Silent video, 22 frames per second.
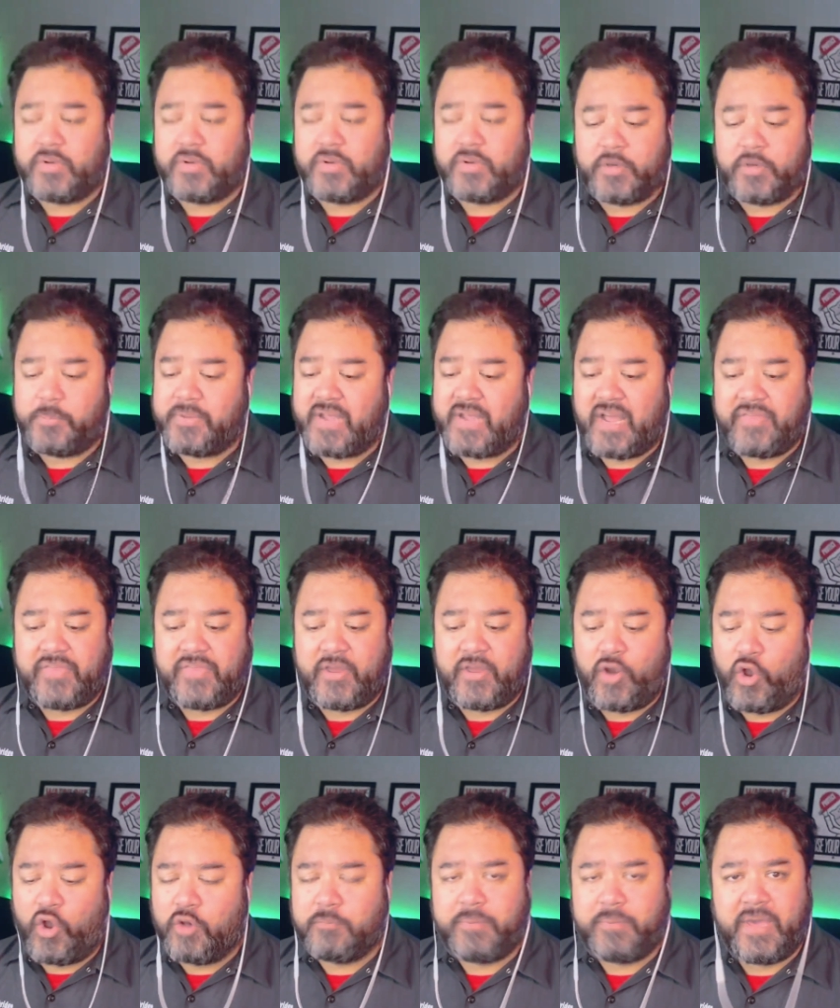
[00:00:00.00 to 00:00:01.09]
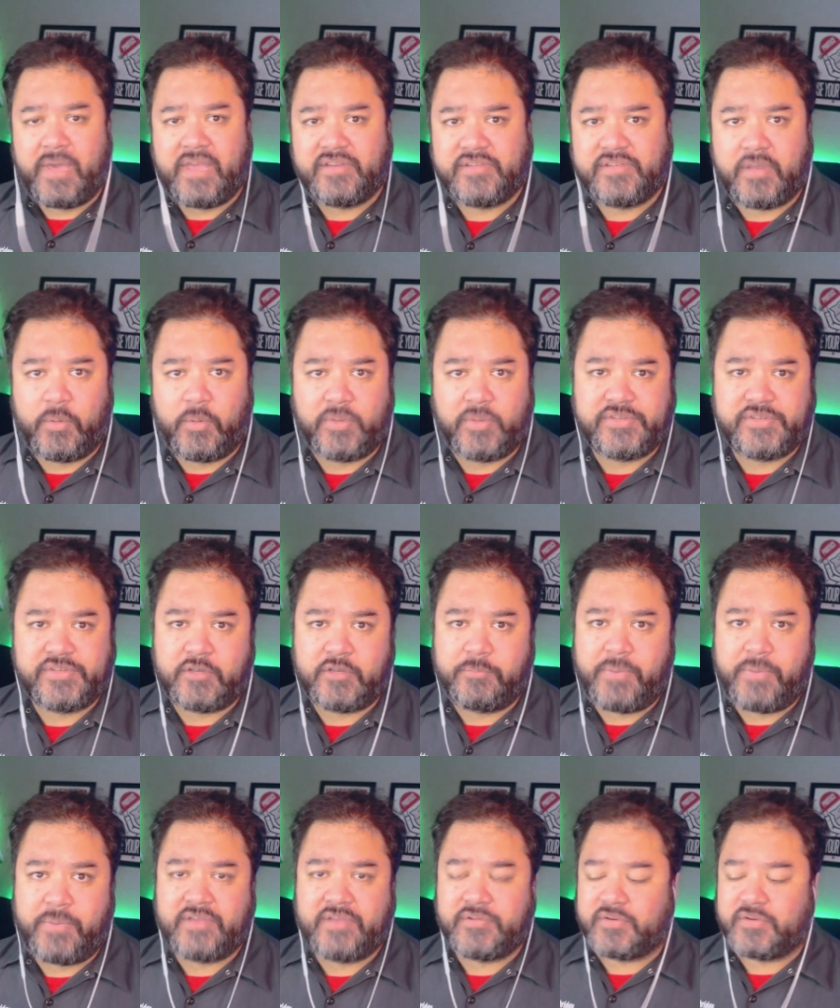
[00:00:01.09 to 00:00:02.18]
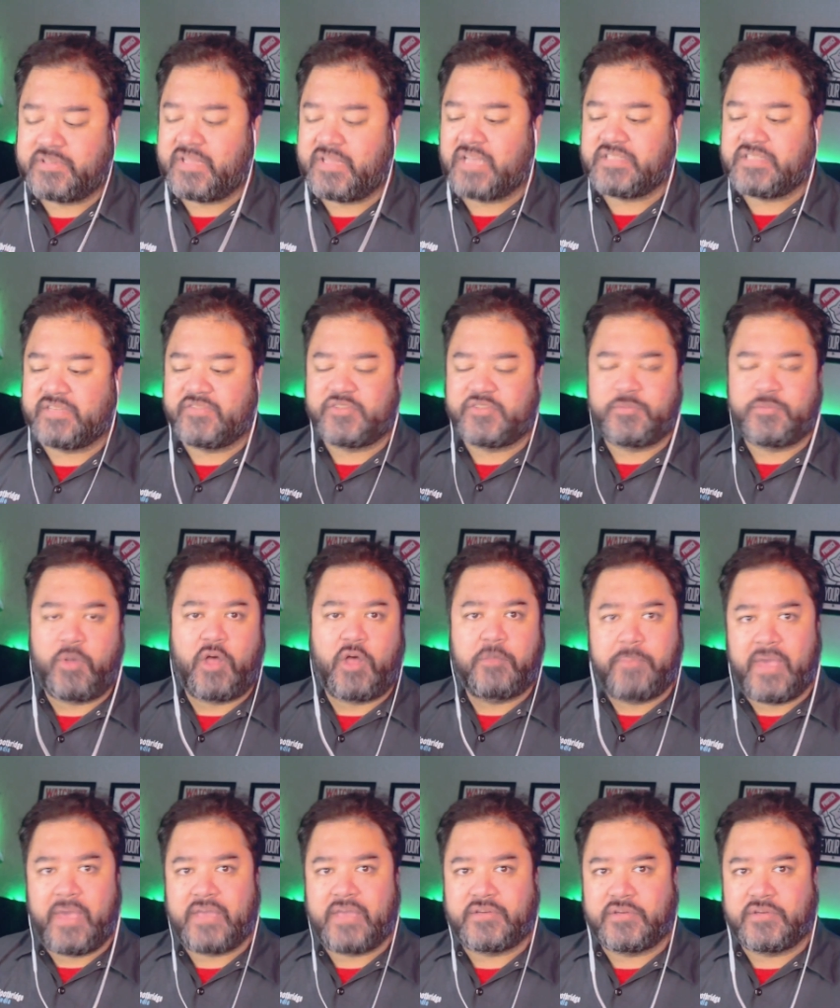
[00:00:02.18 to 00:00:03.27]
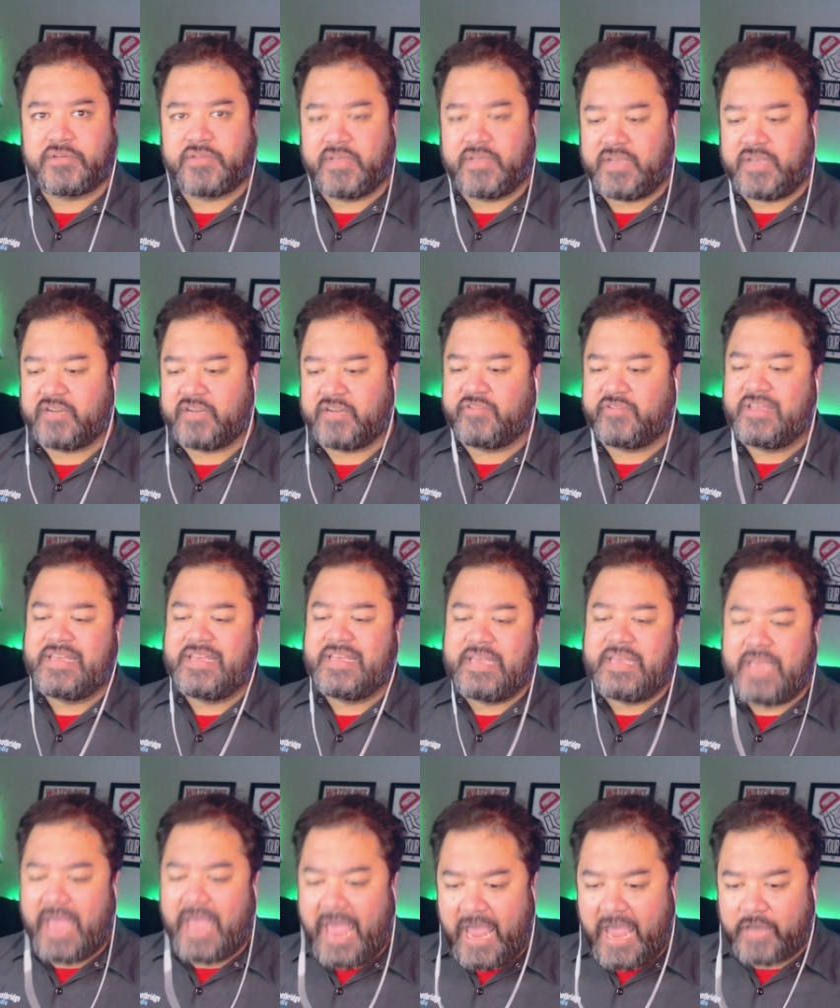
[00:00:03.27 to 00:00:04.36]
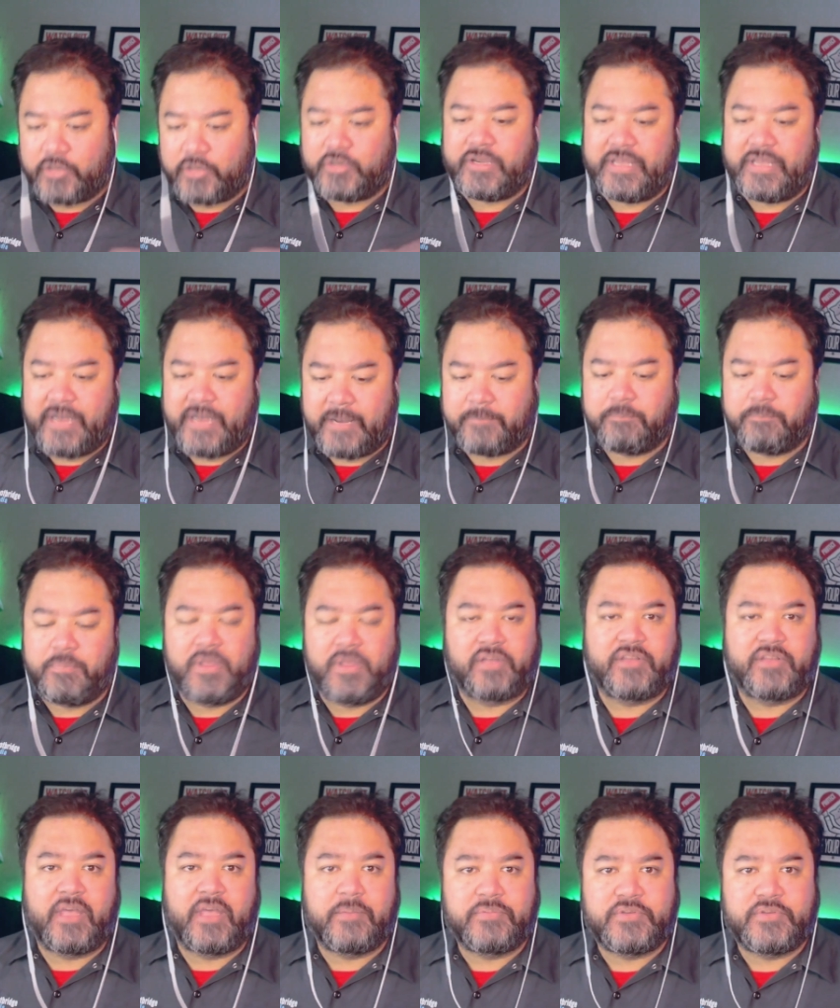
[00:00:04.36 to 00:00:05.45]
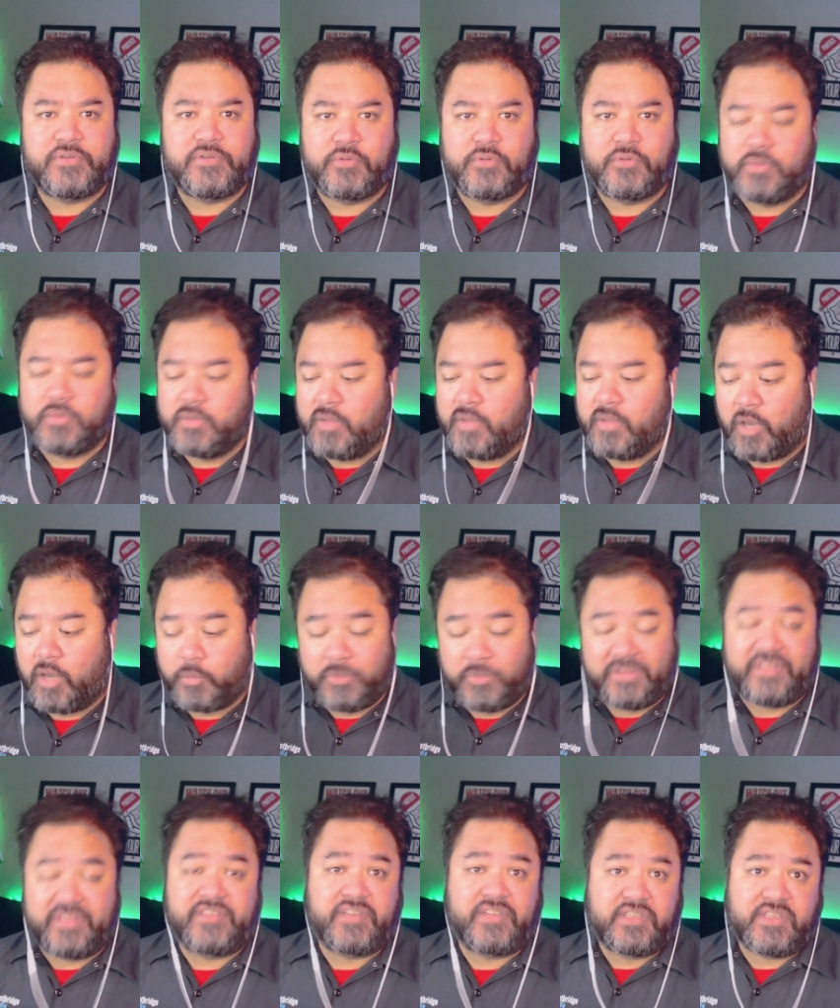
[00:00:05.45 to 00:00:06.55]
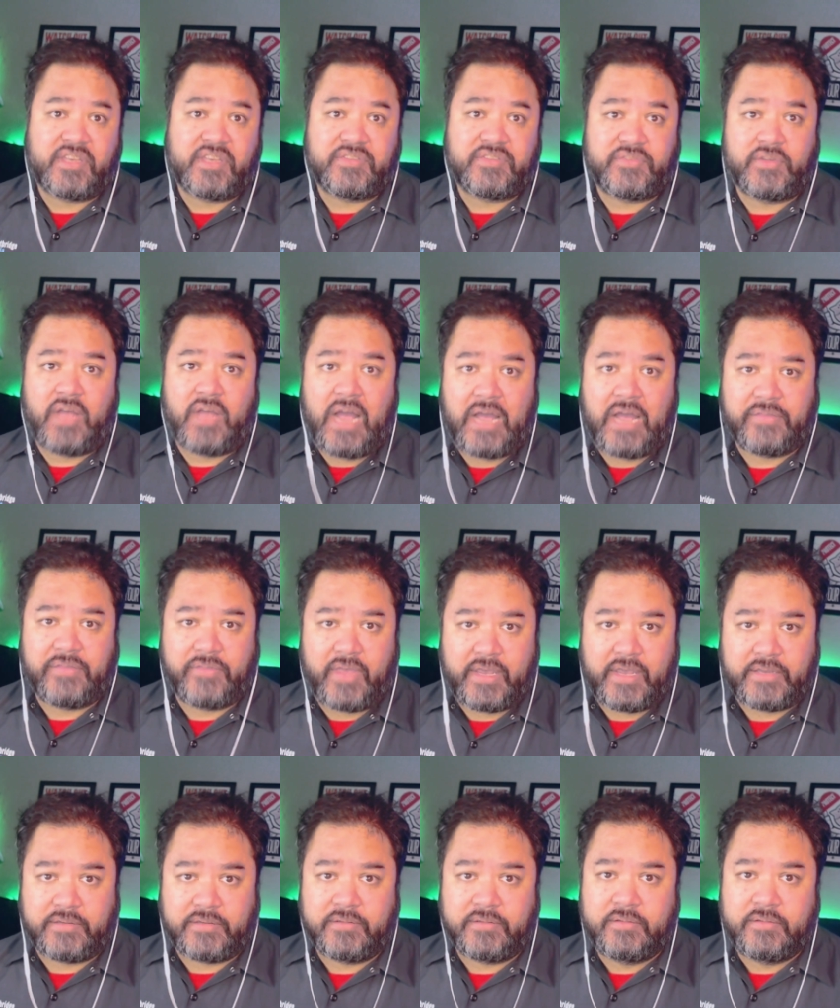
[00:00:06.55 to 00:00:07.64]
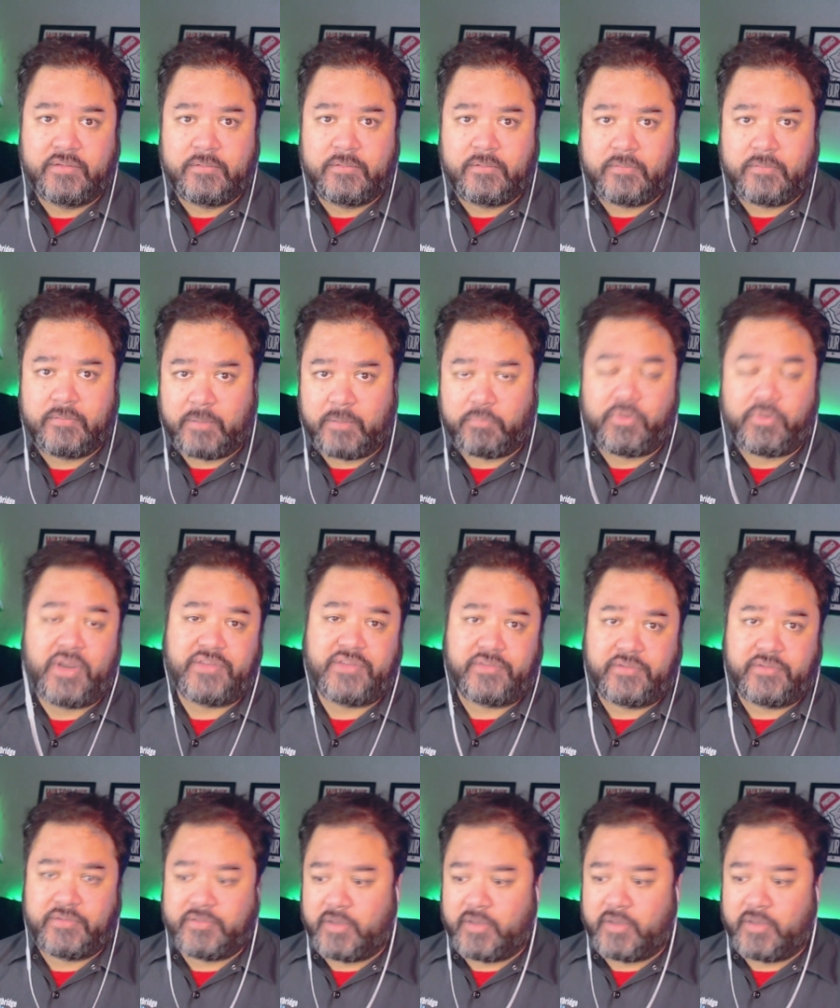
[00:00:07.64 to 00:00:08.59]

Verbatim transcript: You know, beyond that homepage, that one single page, there's lots of small pages that kind of aggregate and build up to a really successful online uh, presence.